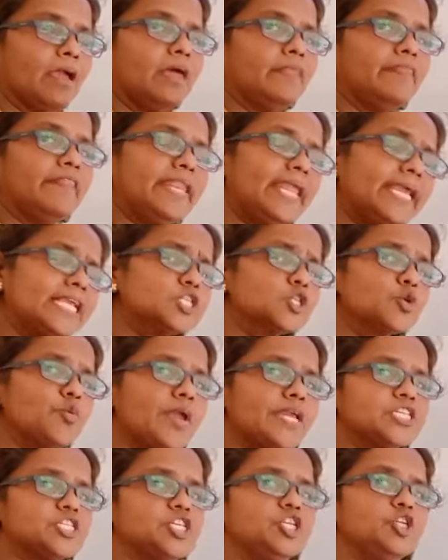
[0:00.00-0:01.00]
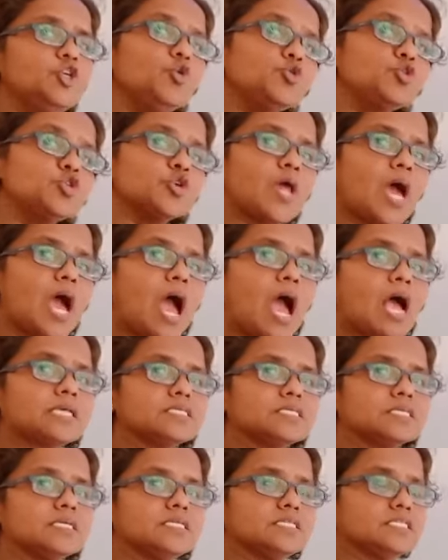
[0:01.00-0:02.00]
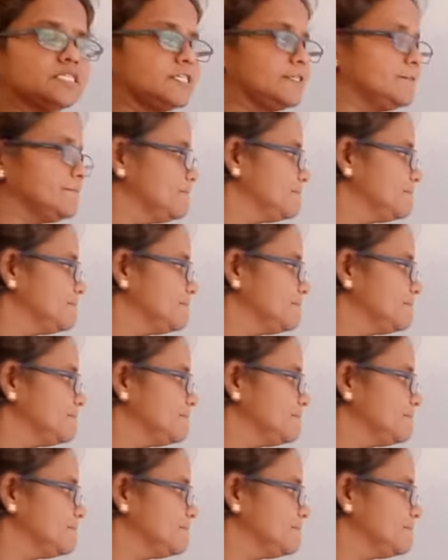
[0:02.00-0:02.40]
The next question you should ask is,